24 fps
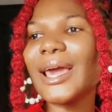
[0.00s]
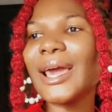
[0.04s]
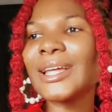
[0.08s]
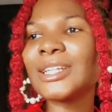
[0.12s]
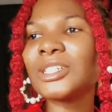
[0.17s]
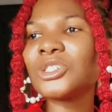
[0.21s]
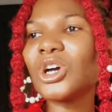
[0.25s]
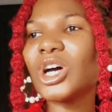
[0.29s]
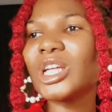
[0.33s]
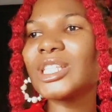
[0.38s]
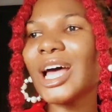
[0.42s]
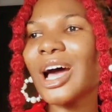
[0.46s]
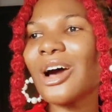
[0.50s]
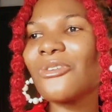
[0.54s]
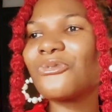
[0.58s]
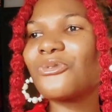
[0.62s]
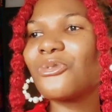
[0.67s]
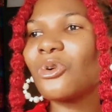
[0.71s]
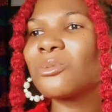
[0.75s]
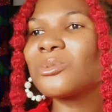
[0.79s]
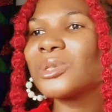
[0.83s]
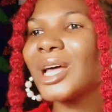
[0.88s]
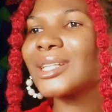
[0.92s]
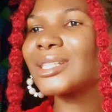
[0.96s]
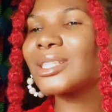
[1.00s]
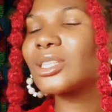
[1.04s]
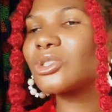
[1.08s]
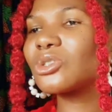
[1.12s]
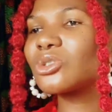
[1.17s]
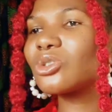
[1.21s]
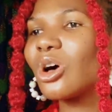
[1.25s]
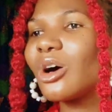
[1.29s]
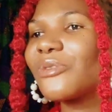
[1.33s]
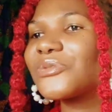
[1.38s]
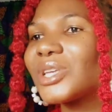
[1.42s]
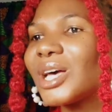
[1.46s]
any other foam that
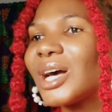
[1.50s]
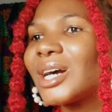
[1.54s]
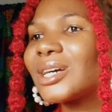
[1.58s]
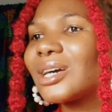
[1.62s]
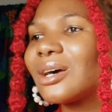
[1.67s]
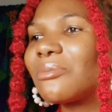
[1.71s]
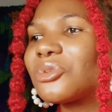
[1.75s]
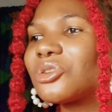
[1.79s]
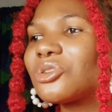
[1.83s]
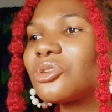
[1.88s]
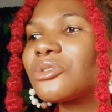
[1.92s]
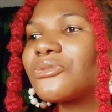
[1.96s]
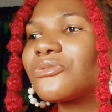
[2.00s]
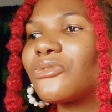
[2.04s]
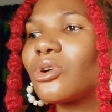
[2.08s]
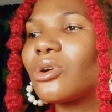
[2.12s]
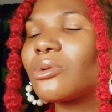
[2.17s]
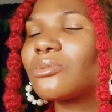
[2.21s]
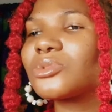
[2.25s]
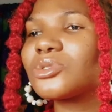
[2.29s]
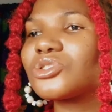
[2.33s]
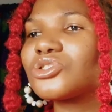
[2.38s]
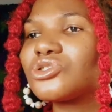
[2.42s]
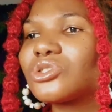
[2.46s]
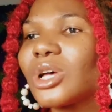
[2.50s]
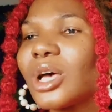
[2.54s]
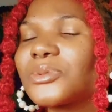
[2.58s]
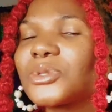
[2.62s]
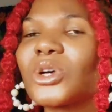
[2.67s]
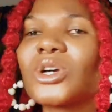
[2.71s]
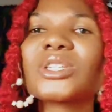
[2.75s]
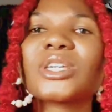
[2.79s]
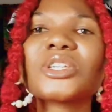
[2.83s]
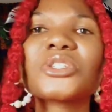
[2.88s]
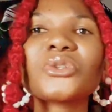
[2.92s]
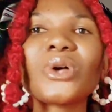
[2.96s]
is soft and can be used for
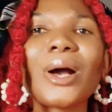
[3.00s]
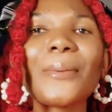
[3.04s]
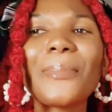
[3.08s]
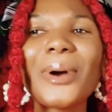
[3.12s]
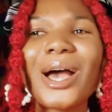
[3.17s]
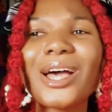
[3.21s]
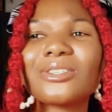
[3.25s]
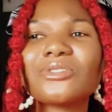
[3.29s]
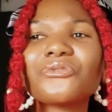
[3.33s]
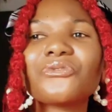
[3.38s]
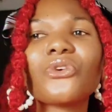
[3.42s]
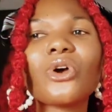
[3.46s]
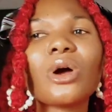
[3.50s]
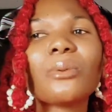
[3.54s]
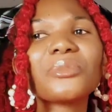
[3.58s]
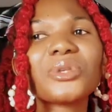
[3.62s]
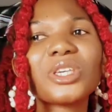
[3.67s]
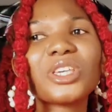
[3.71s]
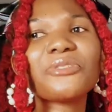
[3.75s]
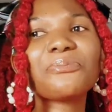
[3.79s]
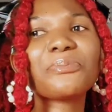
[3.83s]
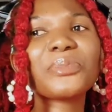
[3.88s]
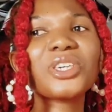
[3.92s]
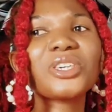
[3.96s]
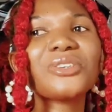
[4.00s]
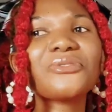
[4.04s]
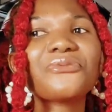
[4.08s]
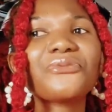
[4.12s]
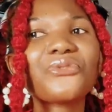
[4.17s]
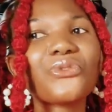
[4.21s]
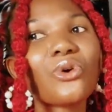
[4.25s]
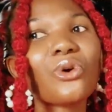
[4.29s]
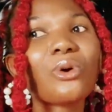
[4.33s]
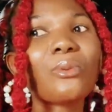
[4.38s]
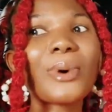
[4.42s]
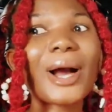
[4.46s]
straps? Okay, so apart from E P
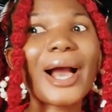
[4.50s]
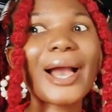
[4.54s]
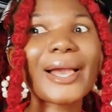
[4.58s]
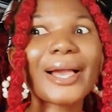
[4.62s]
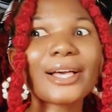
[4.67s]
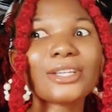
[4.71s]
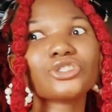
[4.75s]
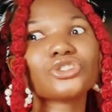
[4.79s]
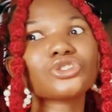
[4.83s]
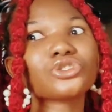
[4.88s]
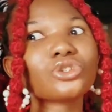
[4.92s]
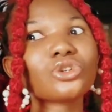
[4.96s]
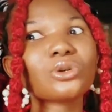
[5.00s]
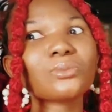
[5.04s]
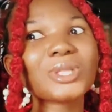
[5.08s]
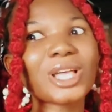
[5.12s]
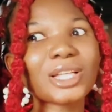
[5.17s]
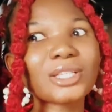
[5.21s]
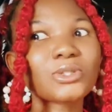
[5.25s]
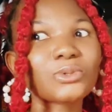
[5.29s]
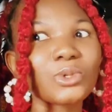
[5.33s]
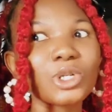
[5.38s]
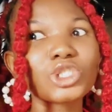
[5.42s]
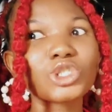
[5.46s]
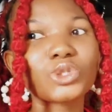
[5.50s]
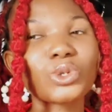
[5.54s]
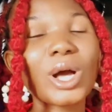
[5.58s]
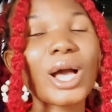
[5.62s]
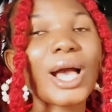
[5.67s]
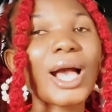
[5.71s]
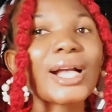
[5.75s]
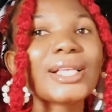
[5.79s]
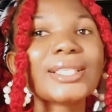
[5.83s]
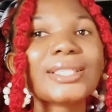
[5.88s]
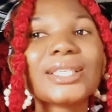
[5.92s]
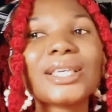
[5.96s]
E foam, I assume that's what you
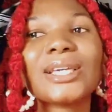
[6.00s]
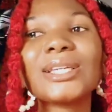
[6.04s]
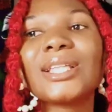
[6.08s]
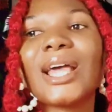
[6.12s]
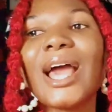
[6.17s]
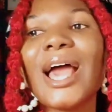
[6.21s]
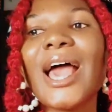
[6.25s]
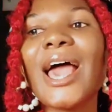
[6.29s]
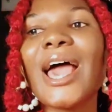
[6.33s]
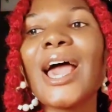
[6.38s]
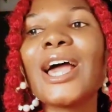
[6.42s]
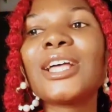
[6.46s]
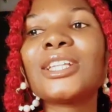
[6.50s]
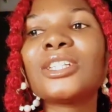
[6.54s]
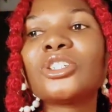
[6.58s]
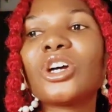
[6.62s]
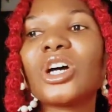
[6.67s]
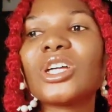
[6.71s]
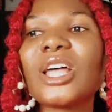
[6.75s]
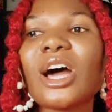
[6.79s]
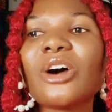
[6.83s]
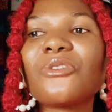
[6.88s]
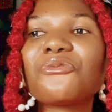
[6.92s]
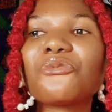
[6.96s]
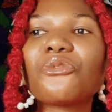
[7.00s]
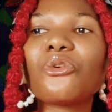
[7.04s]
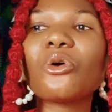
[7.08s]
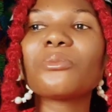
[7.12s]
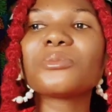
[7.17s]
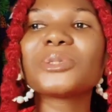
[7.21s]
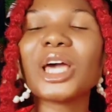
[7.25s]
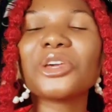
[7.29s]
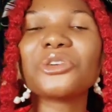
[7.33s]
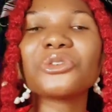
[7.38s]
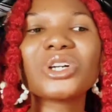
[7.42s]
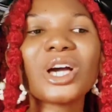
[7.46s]
are asking, any other
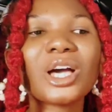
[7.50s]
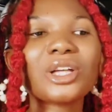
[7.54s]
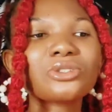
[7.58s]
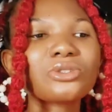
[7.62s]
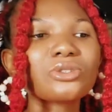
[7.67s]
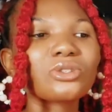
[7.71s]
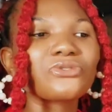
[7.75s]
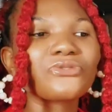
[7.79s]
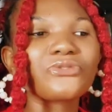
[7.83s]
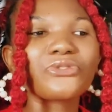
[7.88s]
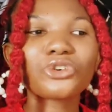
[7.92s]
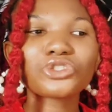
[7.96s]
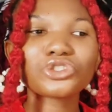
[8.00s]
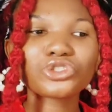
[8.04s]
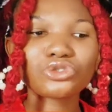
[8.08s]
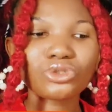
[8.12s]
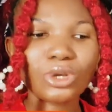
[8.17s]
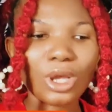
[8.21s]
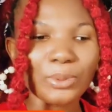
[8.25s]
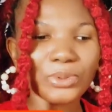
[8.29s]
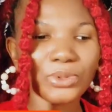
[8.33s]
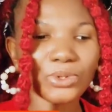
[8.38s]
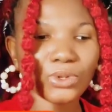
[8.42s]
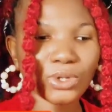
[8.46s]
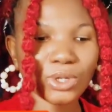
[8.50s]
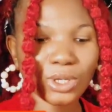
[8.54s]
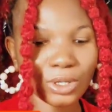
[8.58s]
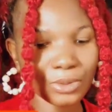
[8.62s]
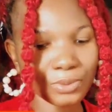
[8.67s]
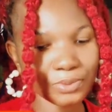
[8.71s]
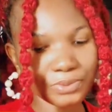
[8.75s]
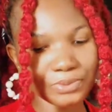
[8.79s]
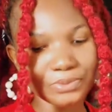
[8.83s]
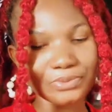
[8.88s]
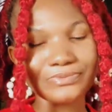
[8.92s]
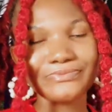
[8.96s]
foam that you can use for straps,
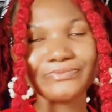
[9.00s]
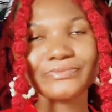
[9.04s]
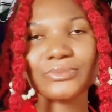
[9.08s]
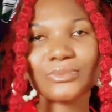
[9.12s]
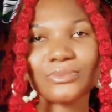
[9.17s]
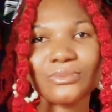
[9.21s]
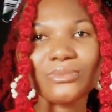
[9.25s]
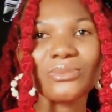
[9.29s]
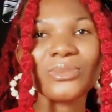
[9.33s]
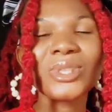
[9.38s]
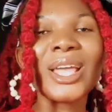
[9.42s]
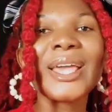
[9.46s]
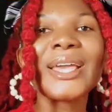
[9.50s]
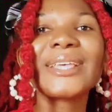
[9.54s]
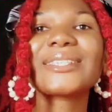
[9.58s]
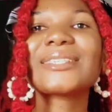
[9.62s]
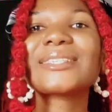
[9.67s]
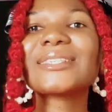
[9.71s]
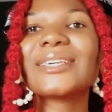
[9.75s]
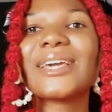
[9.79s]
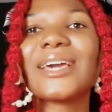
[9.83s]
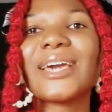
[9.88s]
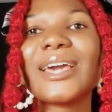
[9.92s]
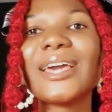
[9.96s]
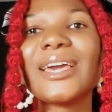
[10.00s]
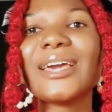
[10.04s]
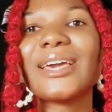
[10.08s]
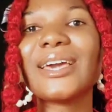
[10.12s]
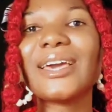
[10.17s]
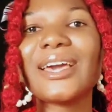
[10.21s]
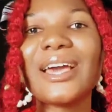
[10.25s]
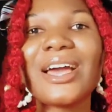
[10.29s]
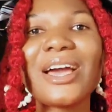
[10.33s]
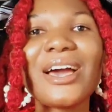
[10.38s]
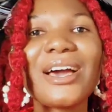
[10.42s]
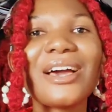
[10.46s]
okay? See,
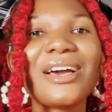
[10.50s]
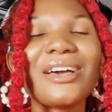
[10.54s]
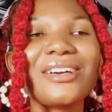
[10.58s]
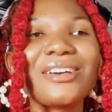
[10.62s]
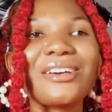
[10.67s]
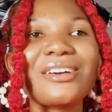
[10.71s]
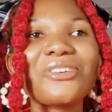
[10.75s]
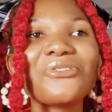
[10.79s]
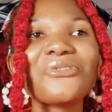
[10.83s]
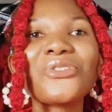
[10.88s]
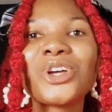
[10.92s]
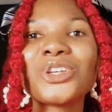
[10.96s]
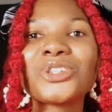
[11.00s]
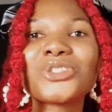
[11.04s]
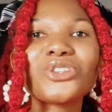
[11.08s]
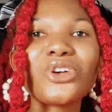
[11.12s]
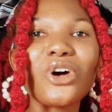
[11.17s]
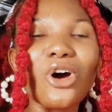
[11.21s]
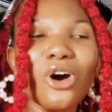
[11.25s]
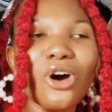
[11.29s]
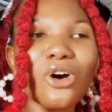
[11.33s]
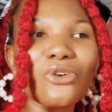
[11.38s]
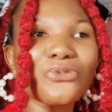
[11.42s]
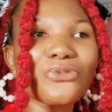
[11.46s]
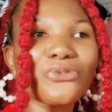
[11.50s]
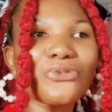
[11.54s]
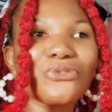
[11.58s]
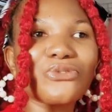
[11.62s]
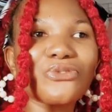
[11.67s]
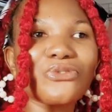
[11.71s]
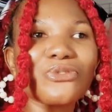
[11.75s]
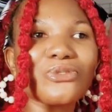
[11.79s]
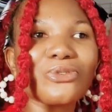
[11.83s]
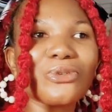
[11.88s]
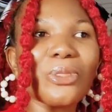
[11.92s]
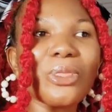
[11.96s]
eh? First off,
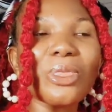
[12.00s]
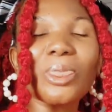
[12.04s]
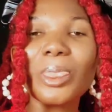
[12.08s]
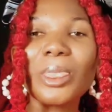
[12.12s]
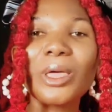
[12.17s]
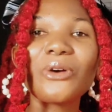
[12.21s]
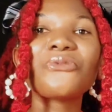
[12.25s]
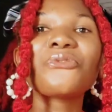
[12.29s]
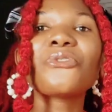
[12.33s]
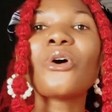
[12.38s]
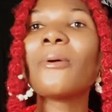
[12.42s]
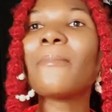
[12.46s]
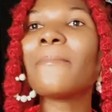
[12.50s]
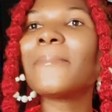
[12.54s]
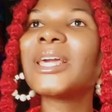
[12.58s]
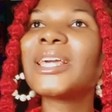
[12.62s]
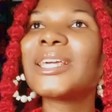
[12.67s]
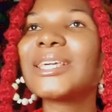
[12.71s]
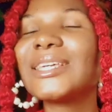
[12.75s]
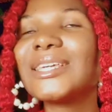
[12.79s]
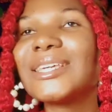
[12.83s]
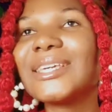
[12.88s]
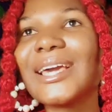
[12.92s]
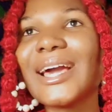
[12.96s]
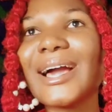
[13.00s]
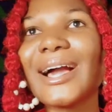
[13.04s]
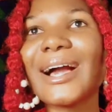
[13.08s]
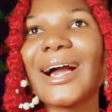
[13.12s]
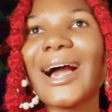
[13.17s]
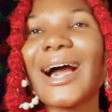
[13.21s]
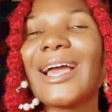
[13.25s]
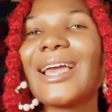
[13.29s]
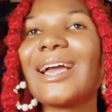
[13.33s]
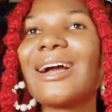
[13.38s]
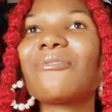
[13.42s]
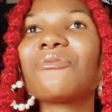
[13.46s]
for me,
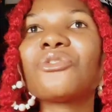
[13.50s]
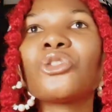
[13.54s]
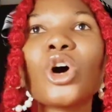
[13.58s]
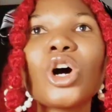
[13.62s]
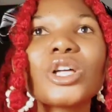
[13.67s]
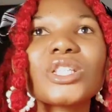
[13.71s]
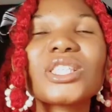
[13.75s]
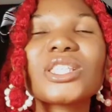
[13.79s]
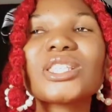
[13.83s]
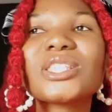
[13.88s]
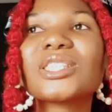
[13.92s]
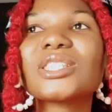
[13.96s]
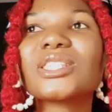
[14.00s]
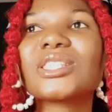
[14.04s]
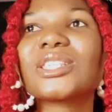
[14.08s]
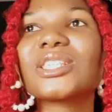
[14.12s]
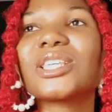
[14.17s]
I have not